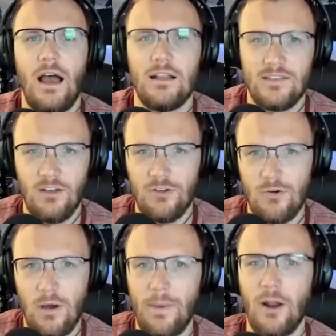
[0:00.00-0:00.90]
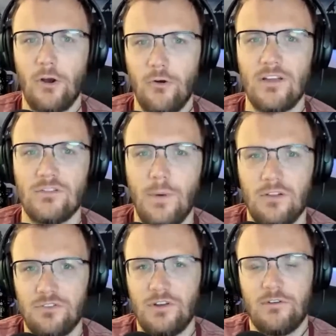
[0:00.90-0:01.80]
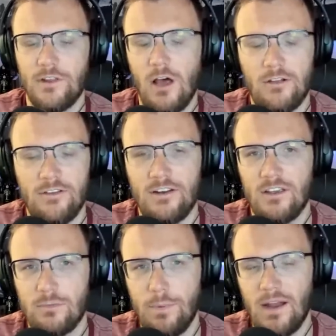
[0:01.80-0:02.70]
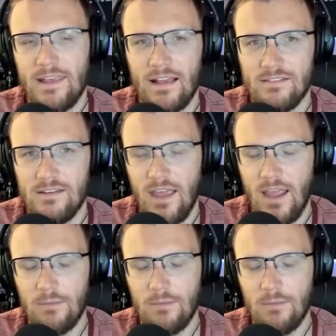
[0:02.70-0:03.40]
I tell you about our great sponsor here of the Locked On Kings podcast today.